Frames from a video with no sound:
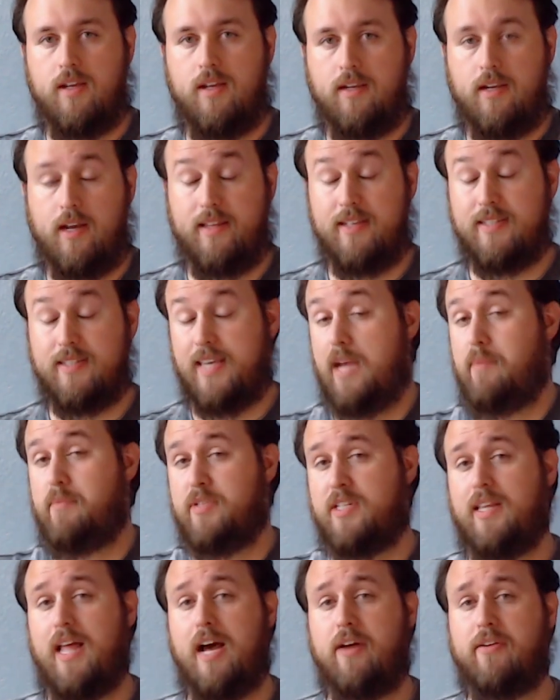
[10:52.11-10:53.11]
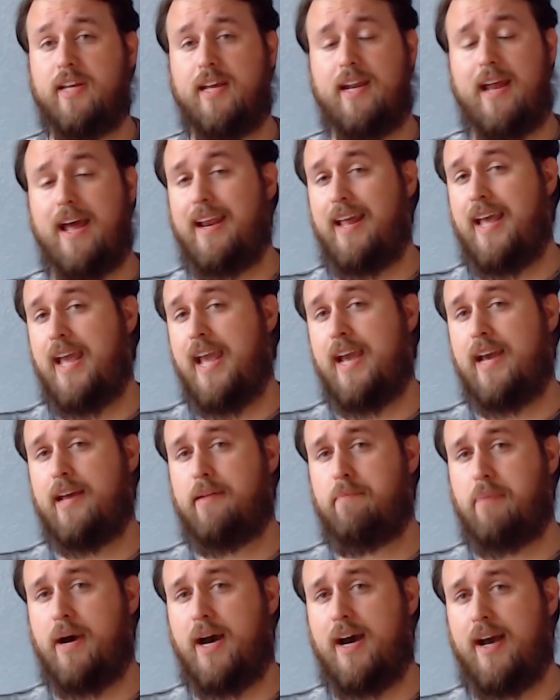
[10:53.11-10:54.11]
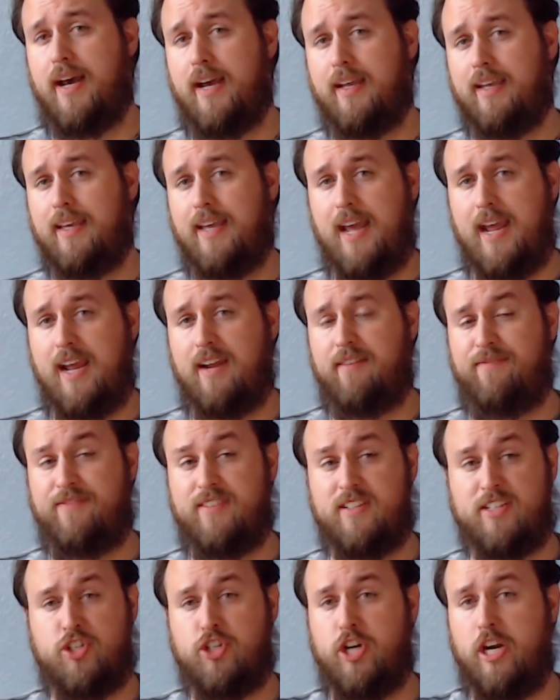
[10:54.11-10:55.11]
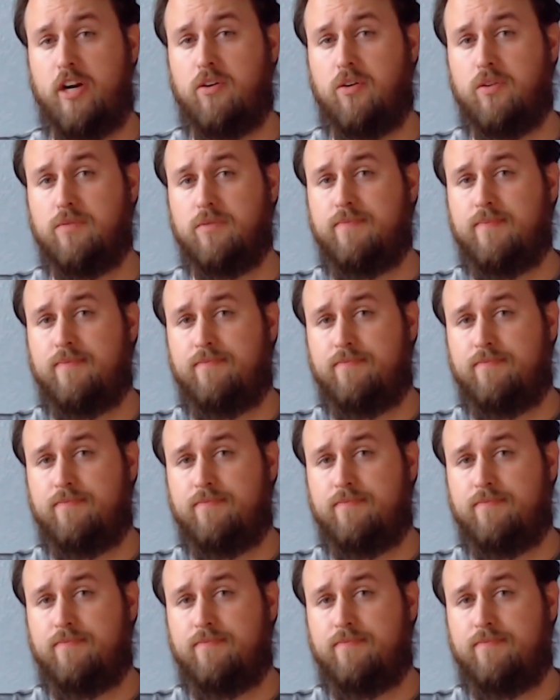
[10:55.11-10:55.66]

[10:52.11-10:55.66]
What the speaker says: Now, this game was allowed to get out of hand by Kane Fitzgerald.